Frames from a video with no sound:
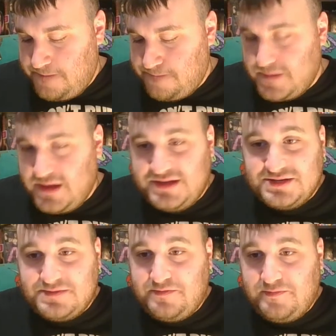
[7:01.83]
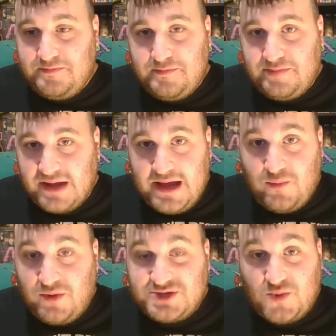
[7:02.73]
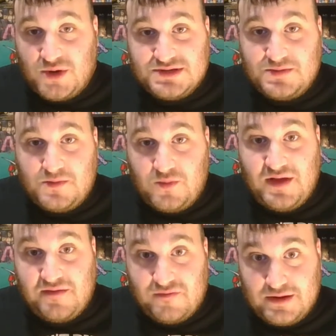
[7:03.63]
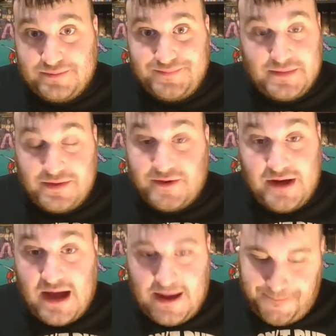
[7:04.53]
It is play which one's different. They're not.